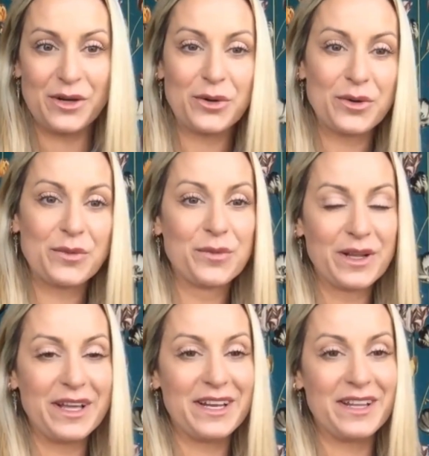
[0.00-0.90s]

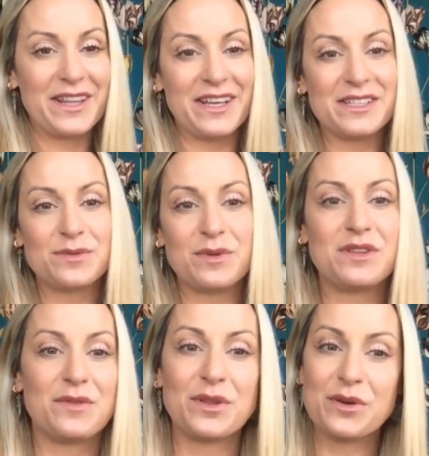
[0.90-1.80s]
related things with different
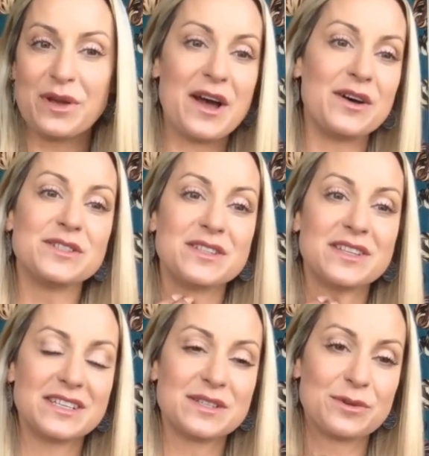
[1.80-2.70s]
locales and things that
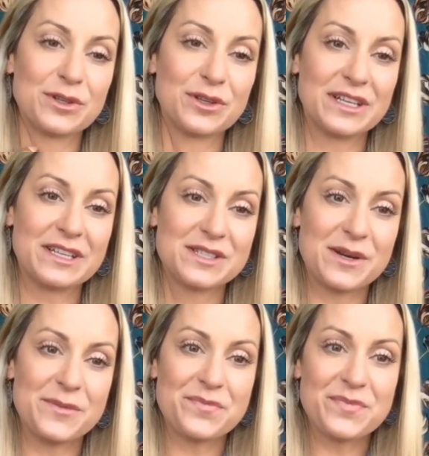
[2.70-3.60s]
we're learning. So
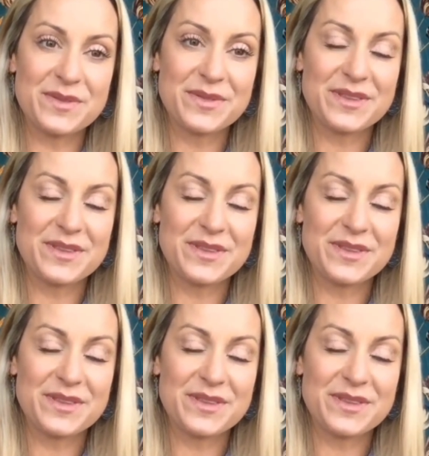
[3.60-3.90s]
it's